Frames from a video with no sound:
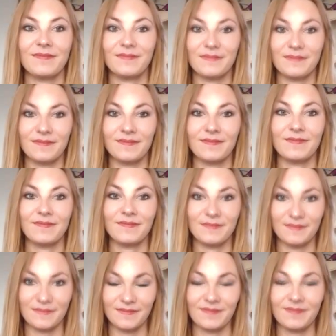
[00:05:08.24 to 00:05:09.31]

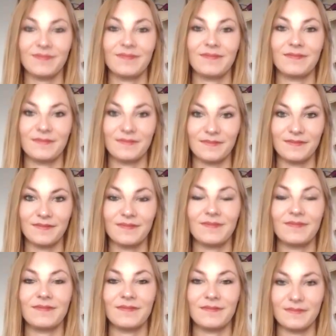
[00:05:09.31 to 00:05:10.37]

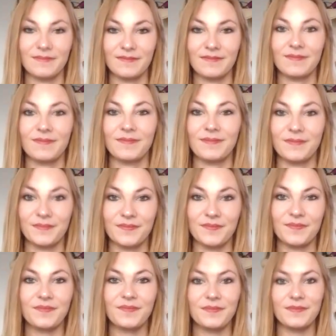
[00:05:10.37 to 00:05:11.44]

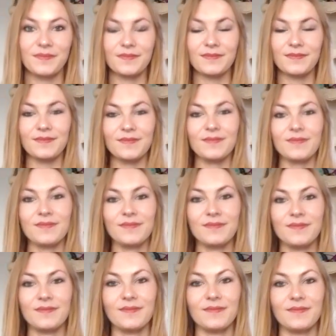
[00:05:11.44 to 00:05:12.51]

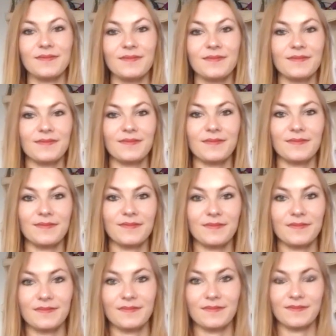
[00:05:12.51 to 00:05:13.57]

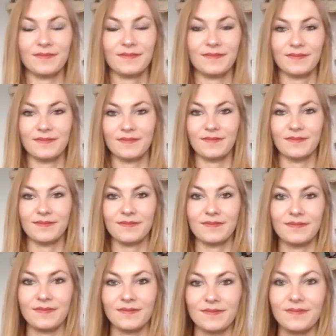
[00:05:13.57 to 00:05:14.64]

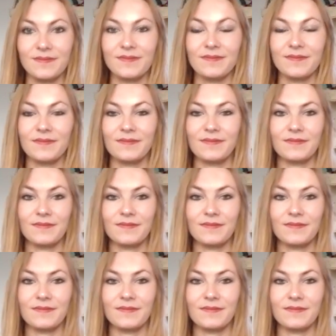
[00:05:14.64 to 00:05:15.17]
[no speech]